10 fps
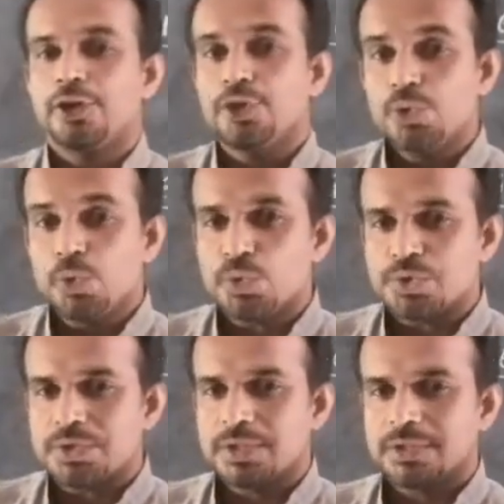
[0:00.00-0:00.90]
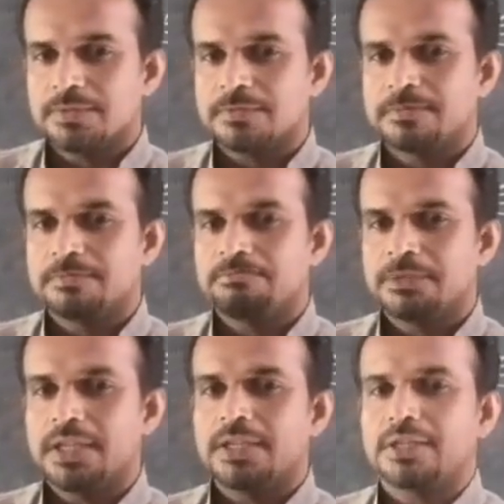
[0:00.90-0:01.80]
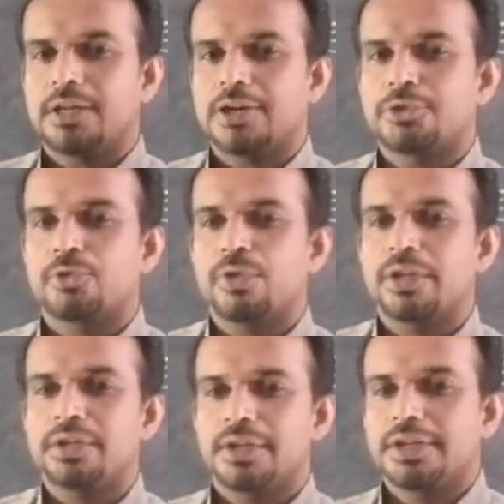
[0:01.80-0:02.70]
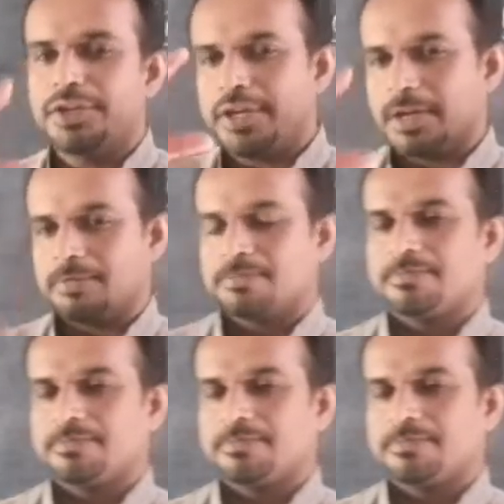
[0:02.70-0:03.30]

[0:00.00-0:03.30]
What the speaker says: used in controlling India.